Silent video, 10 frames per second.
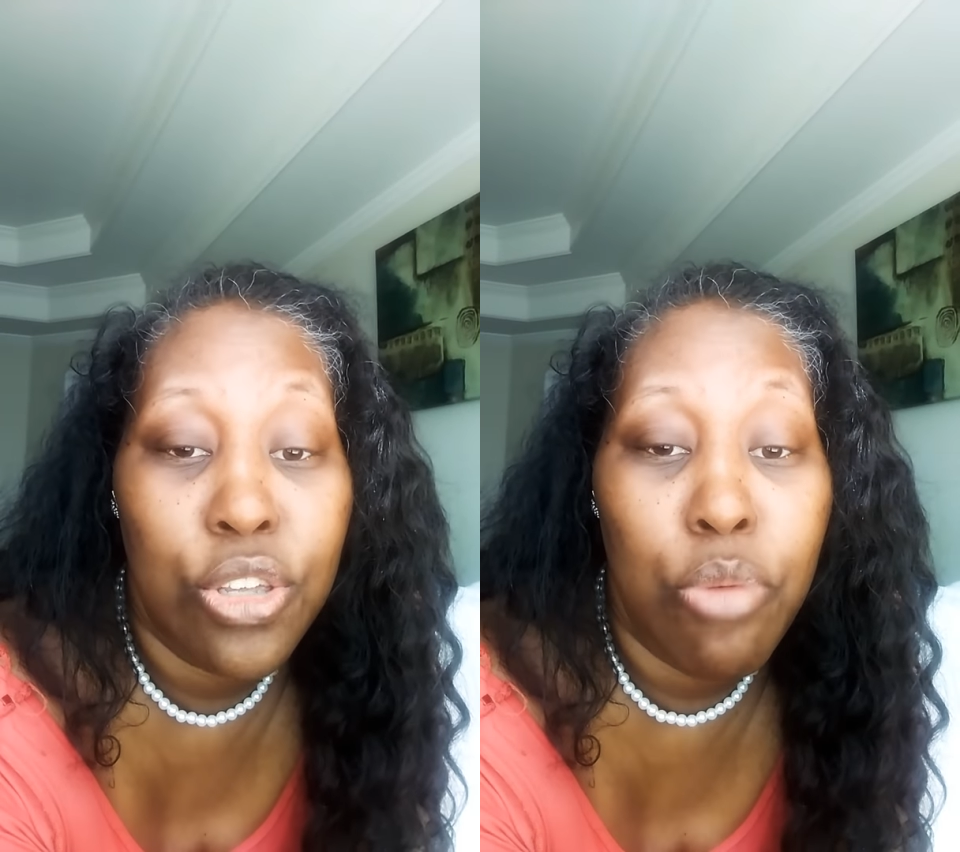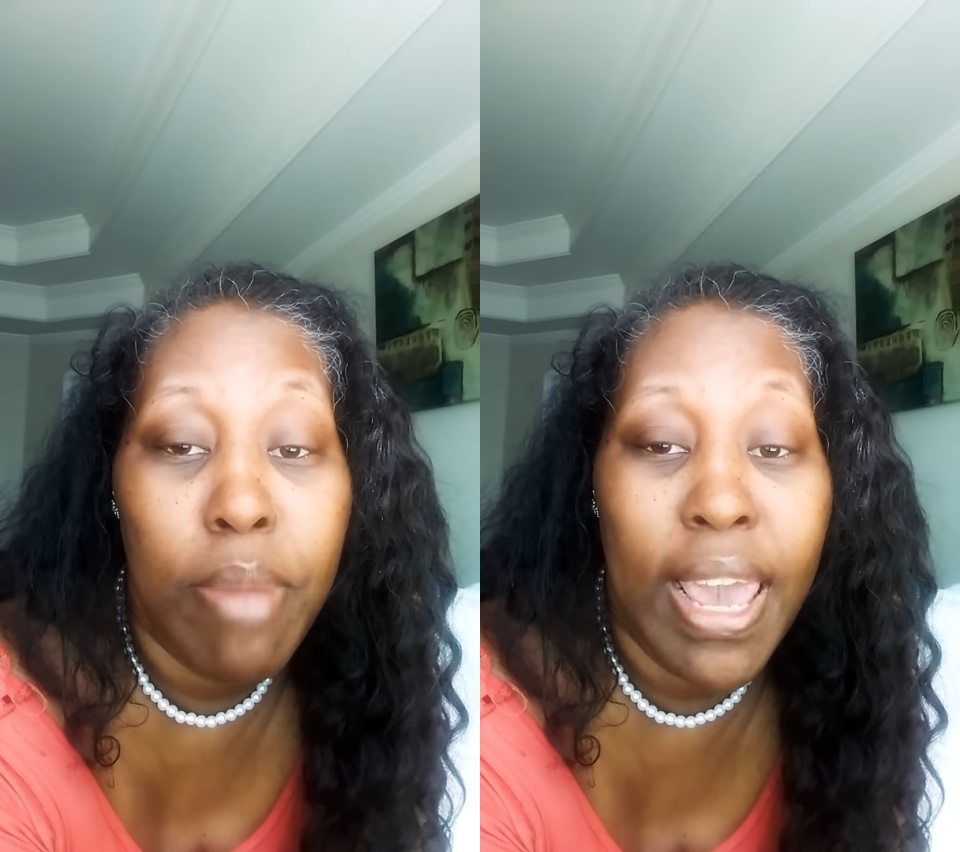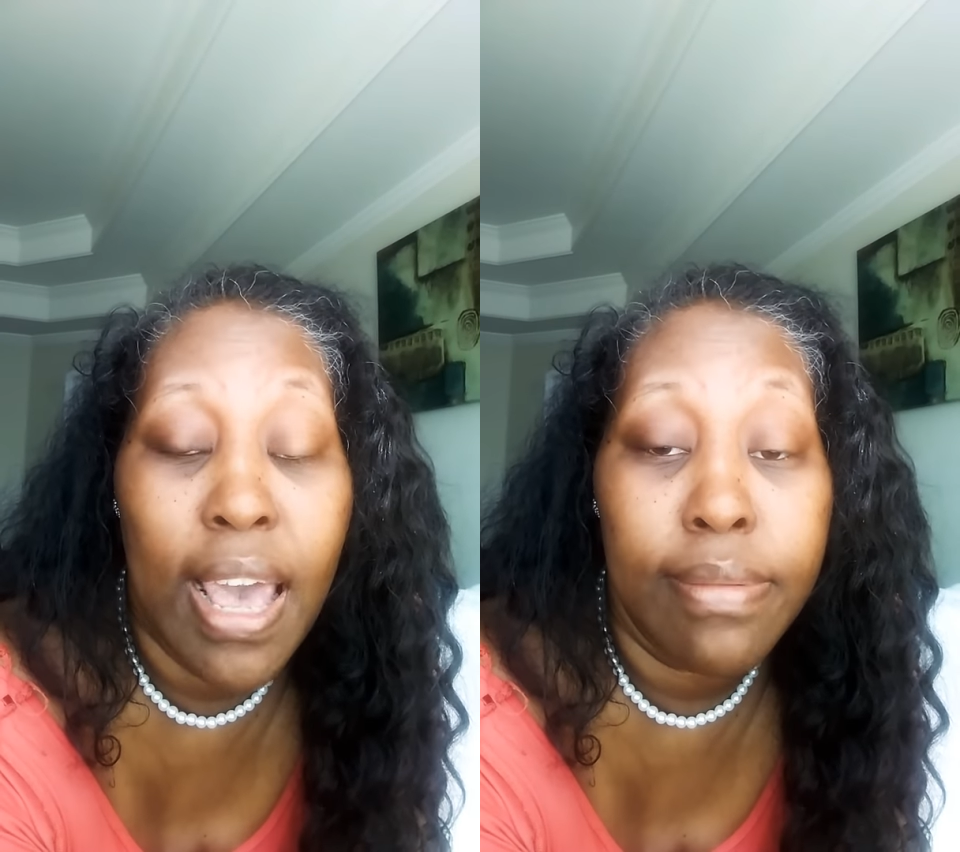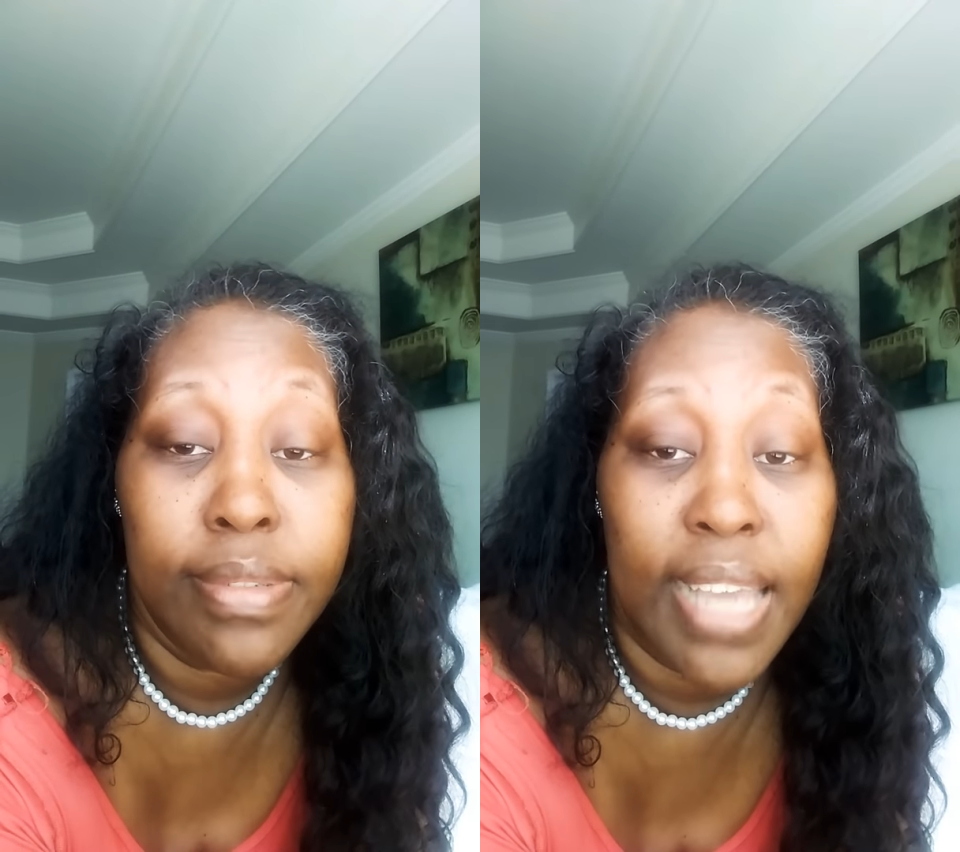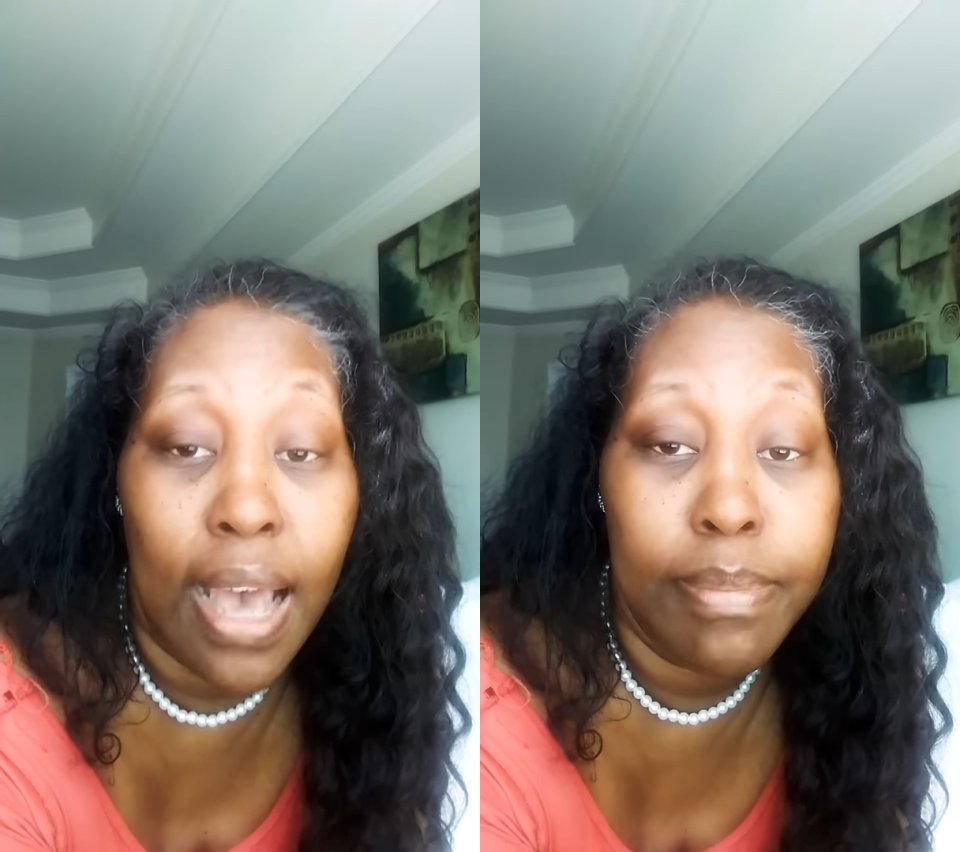You may have
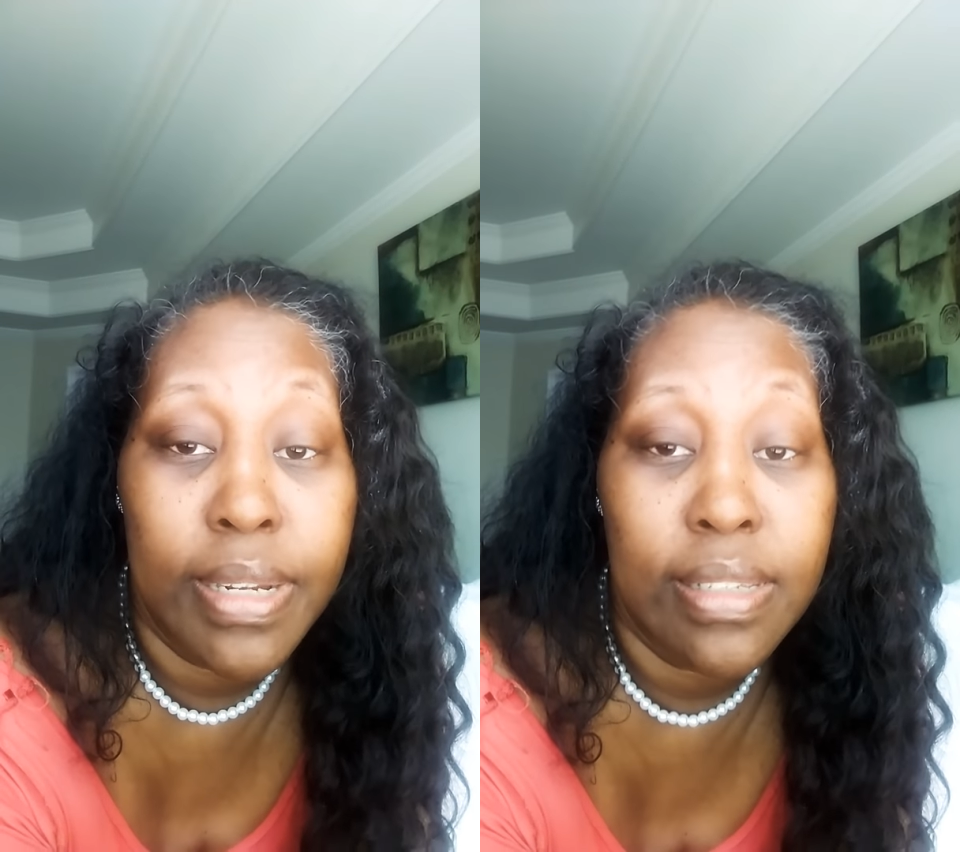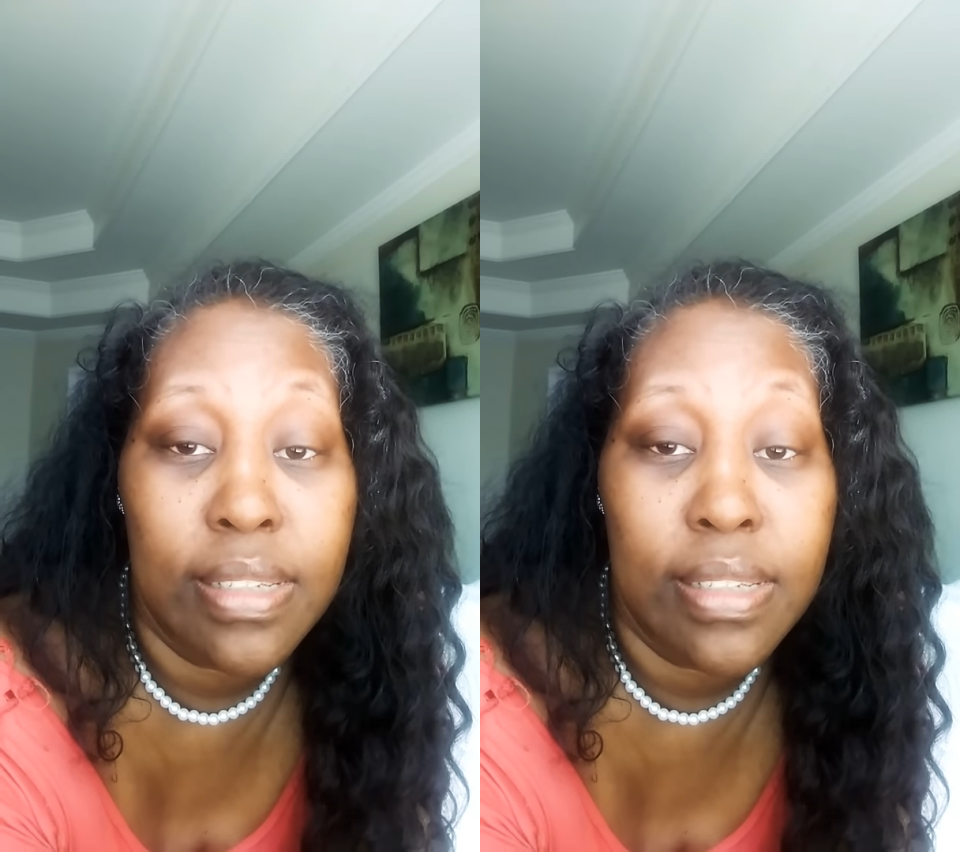tapped in